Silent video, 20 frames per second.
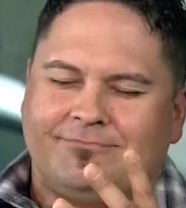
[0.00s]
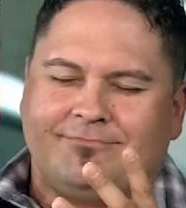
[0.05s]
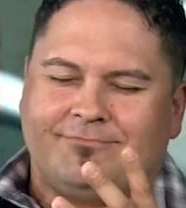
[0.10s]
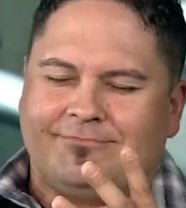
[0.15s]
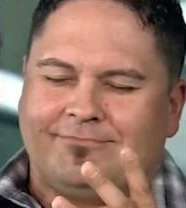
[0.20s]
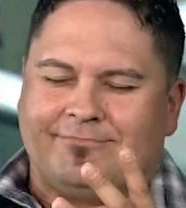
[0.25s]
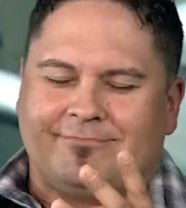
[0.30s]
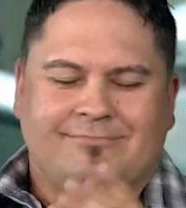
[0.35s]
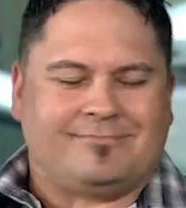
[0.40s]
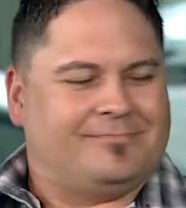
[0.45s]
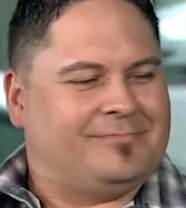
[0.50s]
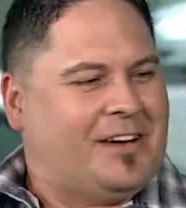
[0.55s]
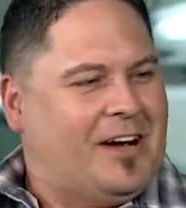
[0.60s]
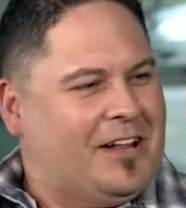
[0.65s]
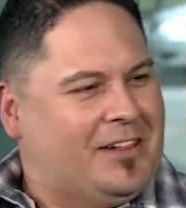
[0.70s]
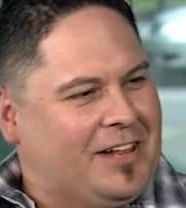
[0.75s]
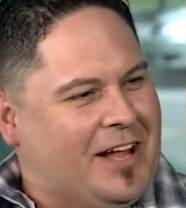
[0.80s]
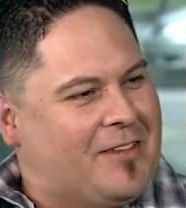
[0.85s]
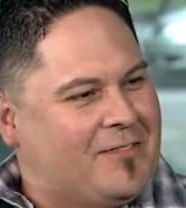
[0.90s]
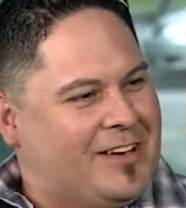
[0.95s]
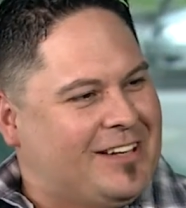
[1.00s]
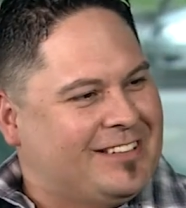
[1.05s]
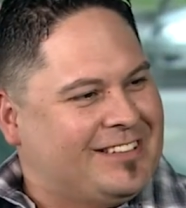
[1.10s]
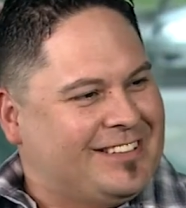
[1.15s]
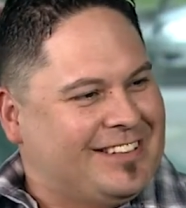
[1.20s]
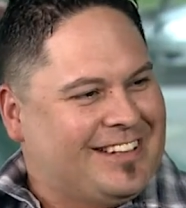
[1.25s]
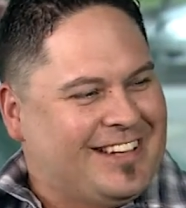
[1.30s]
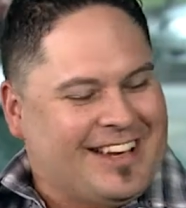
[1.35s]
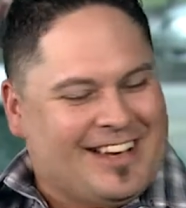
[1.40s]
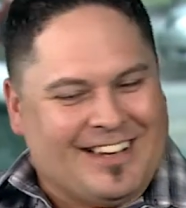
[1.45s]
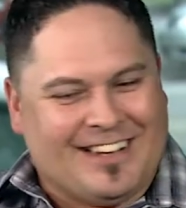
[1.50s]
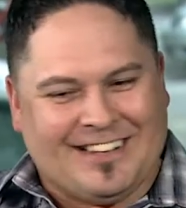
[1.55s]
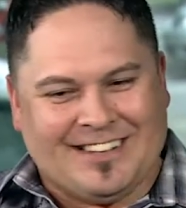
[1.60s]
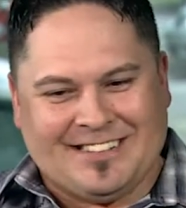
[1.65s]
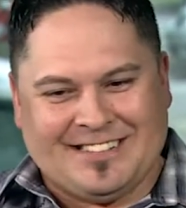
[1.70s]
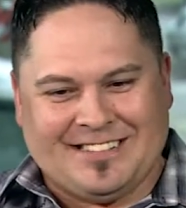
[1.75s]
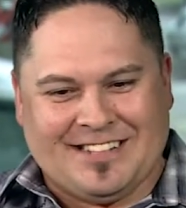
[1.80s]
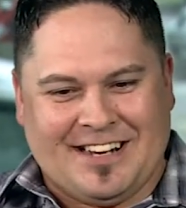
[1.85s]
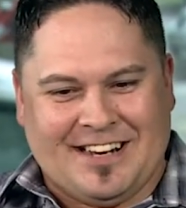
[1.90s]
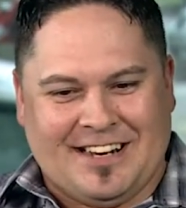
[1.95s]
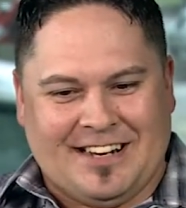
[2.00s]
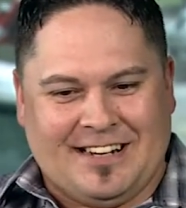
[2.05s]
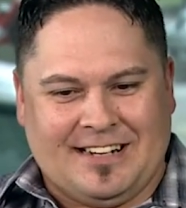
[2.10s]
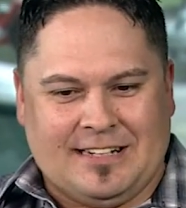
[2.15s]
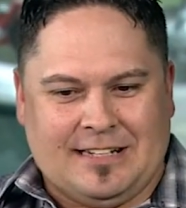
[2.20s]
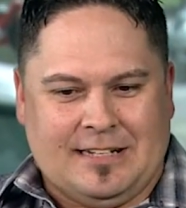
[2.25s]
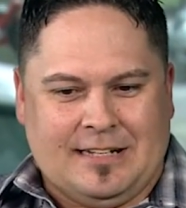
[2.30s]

mm, yeah. I love it. And... Uh,